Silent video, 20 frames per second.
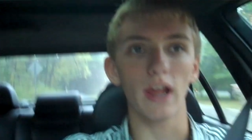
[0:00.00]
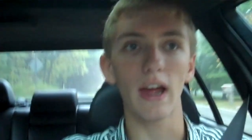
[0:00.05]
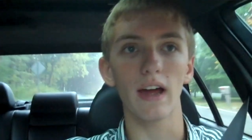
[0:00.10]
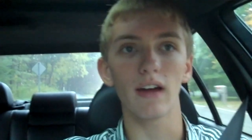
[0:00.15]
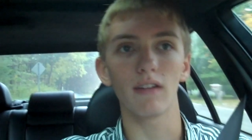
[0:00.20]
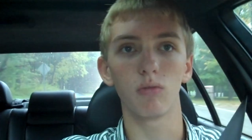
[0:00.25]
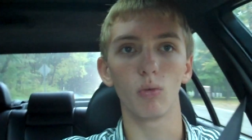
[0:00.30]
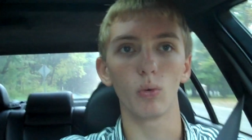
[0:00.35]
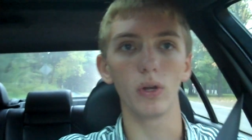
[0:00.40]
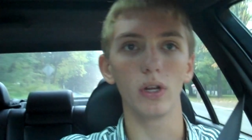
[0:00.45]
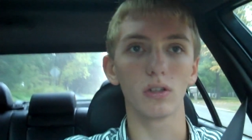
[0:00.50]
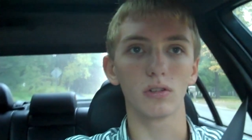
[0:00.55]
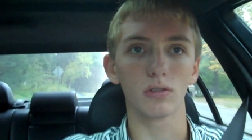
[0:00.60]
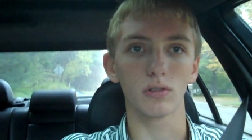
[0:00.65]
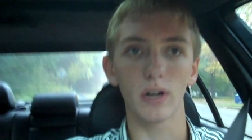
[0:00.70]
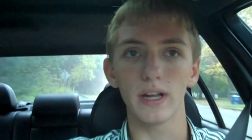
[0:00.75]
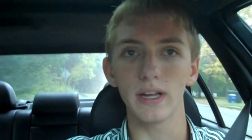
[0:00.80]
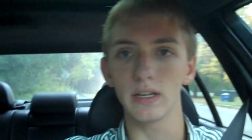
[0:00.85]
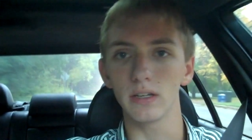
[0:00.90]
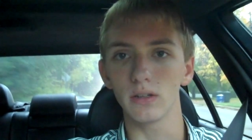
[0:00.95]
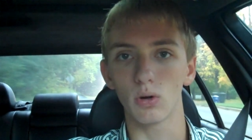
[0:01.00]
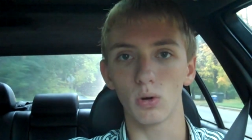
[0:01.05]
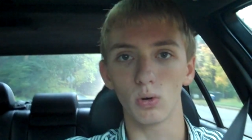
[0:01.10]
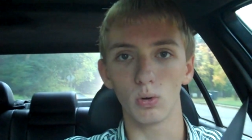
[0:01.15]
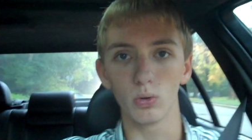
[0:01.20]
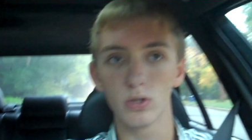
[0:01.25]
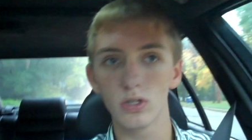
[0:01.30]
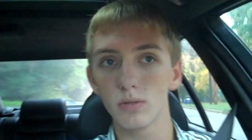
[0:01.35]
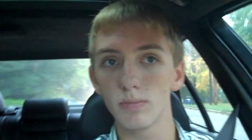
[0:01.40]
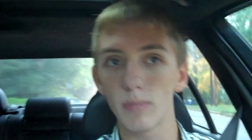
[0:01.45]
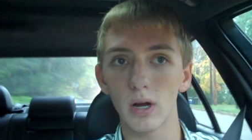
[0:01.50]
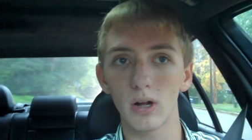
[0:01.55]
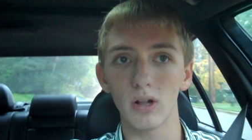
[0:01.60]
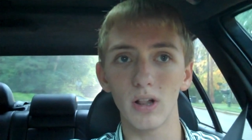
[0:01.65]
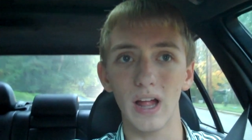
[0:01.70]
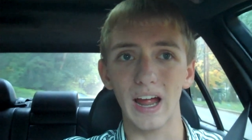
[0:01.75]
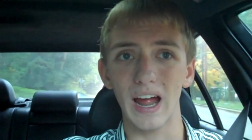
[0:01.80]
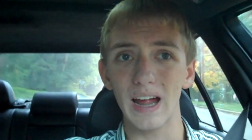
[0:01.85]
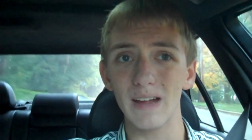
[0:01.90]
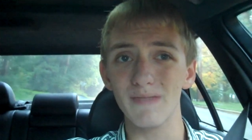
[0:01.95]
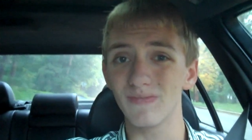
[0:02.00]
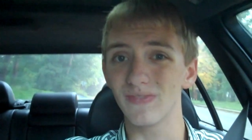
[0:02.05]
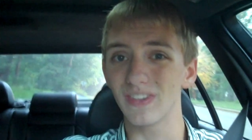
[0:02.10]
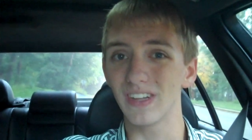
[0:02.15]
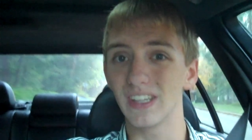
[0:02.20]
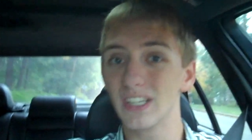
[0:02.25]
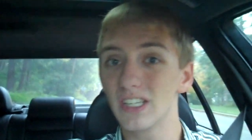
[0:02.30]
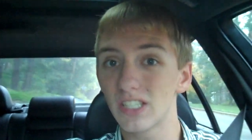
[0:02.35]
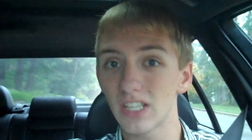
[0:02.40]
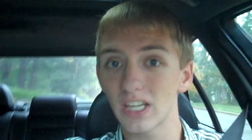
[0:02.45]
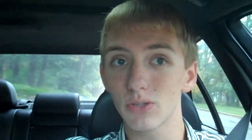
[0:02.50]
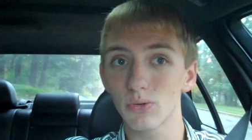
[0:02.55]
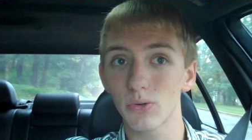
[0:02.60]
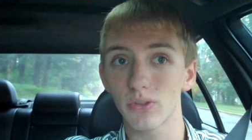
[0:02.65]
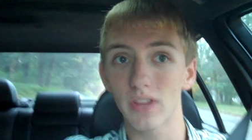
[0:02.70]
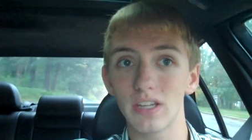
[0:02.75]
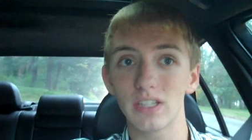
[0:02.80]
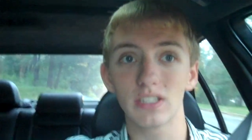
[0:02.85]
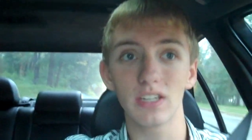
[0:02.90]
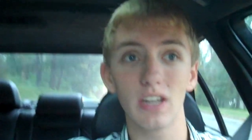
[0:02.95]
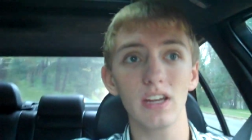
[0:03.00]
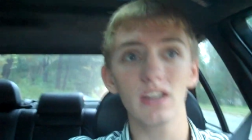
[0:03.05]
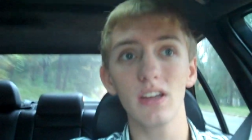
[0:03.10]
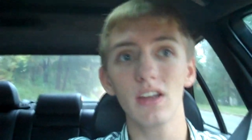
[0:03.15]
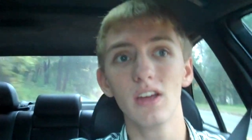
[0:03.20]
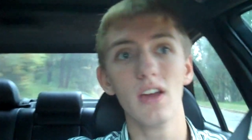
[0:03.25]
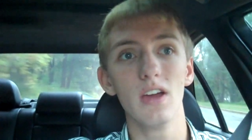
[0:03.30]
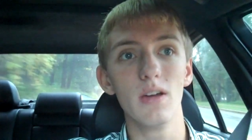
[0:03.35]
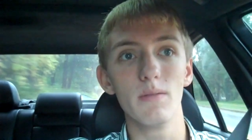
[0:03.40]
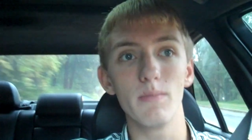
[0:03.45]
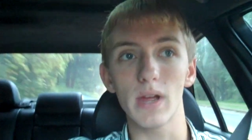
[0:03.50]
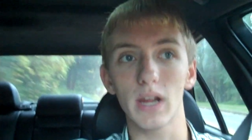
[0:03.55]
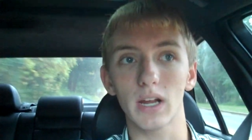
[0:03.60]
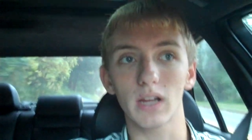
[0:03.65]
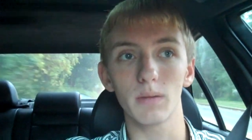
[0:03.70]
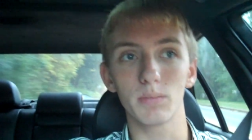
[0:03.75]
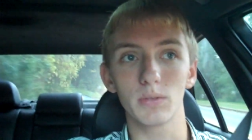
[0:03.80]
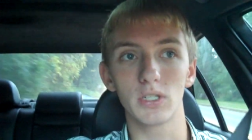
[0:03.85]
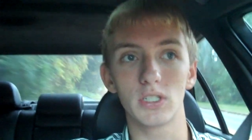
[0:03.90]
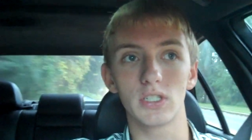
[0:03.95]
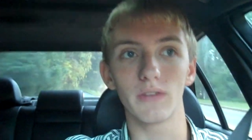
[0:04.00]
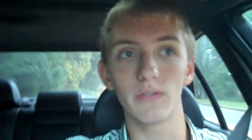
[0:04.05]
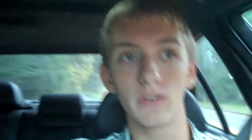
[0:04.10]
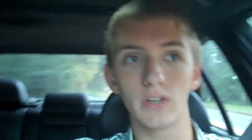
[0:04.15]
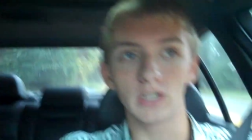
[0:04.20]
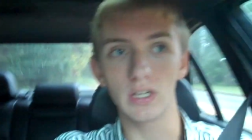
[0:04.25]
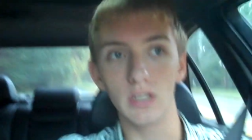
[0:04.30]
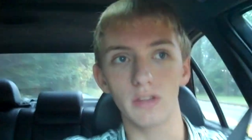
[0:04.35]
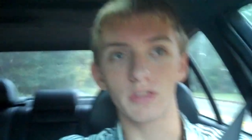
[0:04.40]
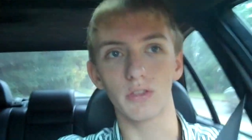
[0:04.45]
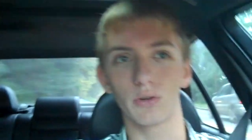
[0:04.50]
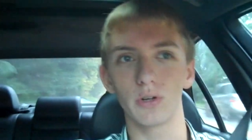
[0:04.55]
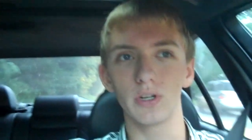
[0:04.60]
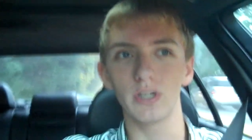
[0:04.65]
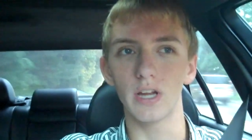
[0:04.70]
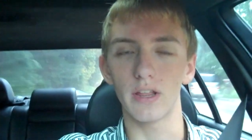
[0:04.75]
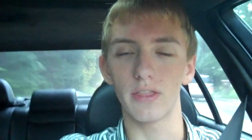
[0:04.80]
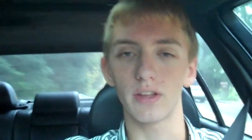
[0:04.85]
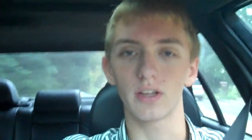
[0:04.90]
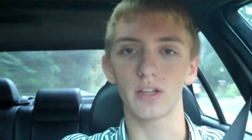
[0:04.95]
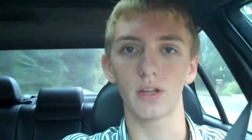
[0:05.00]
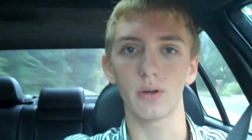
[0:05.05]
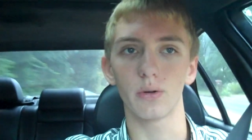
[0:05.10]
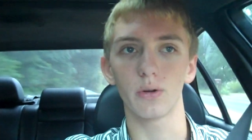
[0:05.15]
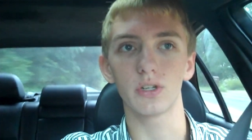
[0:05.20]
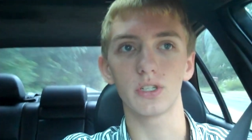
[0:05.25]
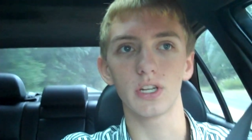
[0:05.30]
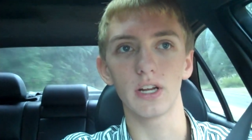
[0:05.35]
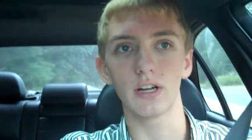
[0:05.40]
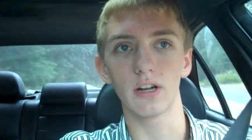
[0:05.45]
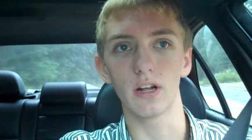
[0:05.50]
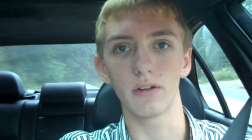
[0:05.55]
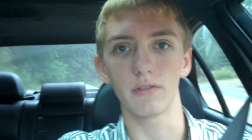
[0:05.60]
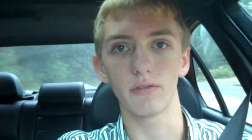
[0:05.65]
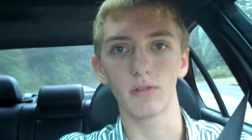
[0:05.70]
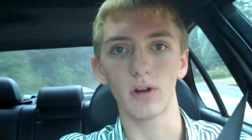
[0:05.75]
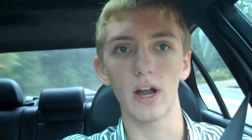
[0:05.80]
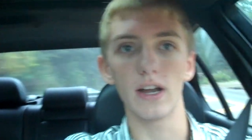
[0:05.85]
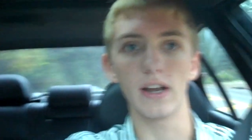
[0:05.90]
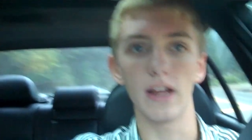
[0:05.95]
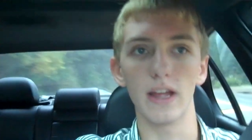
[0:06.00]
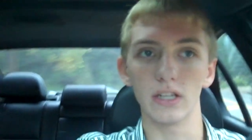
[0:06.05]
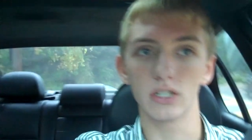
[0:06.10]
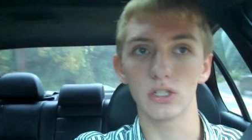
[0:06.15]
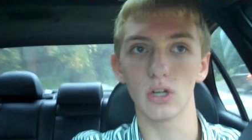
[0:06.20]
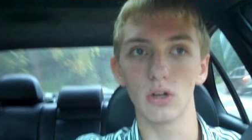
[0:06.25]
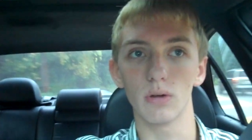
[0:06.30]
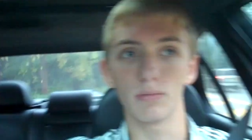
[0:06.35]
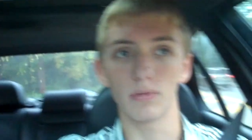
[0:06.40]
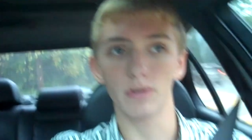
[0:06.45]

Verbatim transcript: a half week rain cold spell. I, I at least that's what they say. Back up to seventy-three, I think they were saying on Friday, so I'm